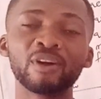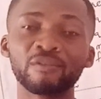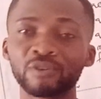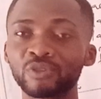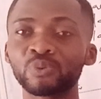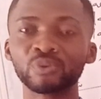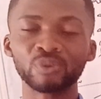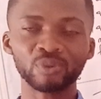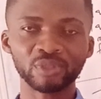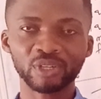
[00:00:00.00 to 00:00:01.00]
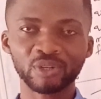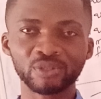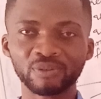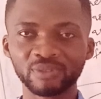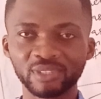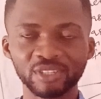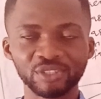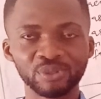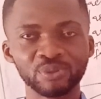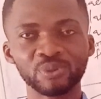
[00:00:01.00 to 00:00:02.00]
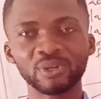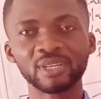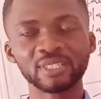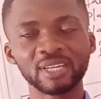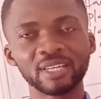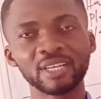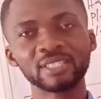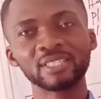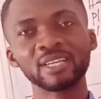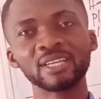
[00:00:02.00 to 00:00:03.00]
Of course, we know in the course of this teaching, we understand that